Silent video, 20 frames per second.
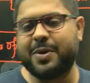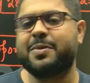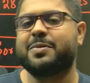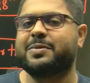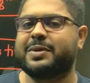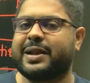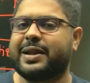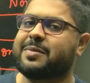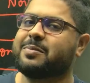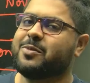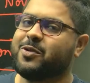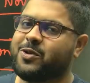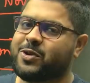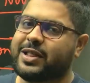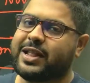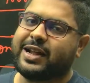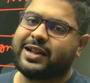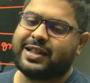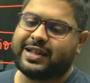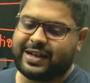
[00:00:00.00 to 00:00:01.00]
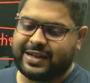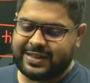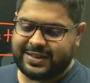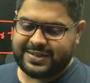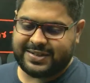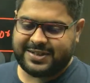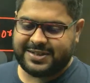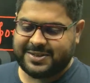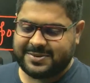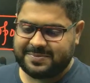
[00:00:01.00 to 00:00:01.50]
like more than the
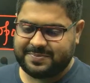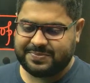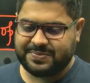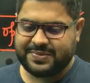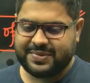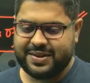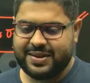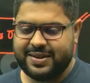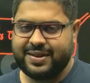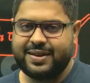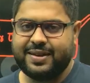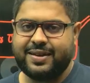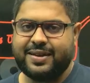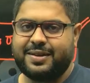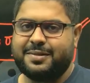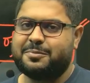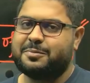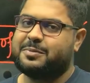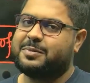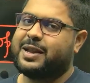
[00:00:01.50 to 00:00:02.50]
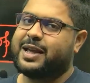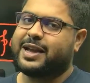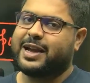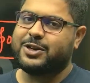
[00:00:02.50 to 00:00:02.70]
others. Like